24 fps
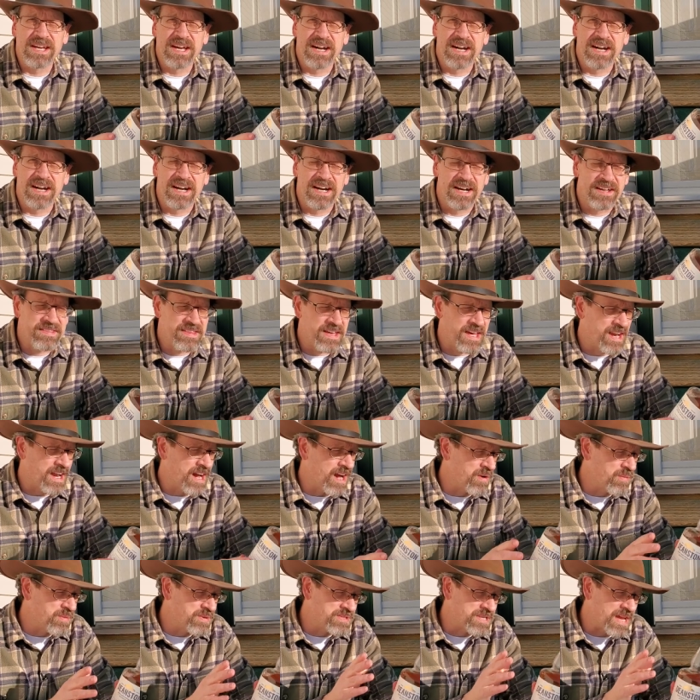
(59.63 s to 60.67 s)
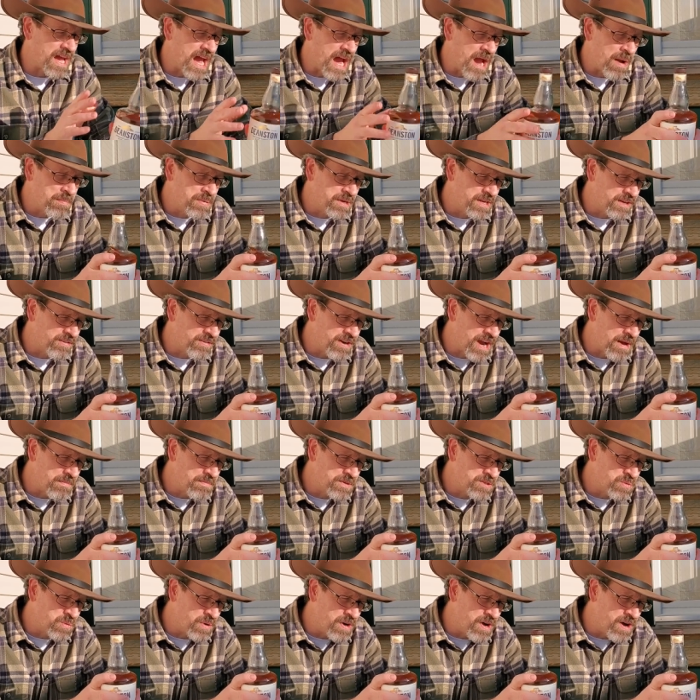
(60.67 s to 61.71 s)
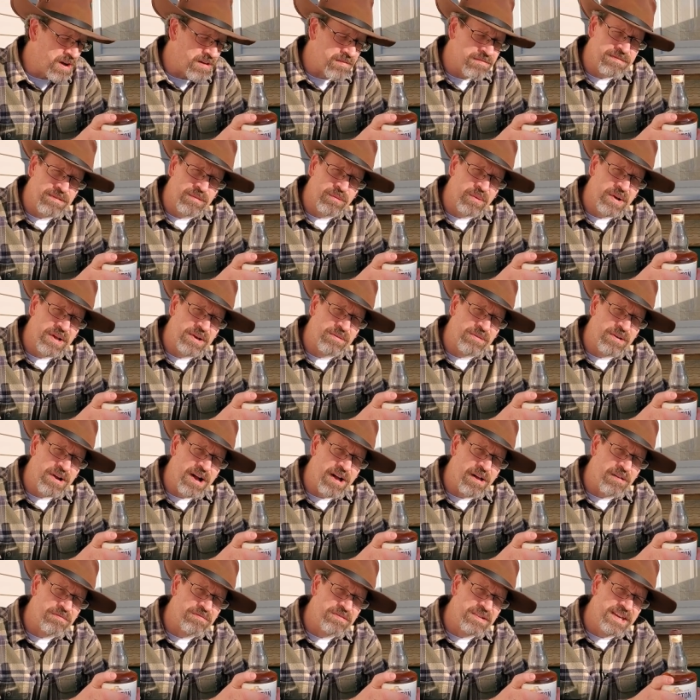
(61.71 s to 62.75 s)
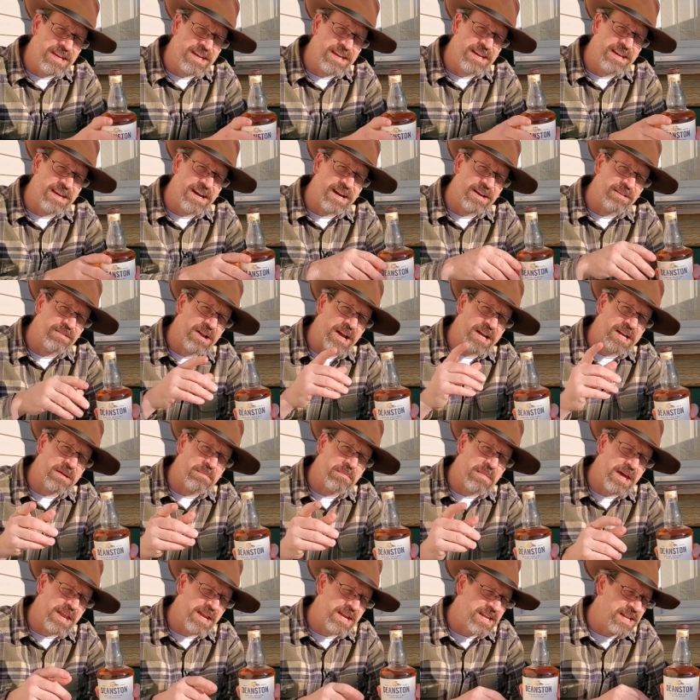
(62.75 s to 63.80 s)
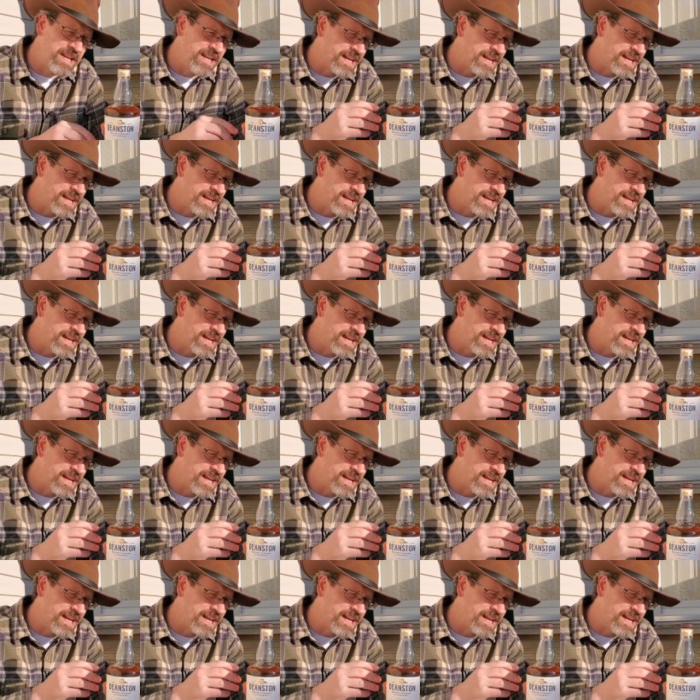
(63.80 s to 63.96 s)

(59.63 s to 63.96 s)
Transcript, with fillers: Uh, that I was happy to grab the 12 when Ralfy uh, recommended it.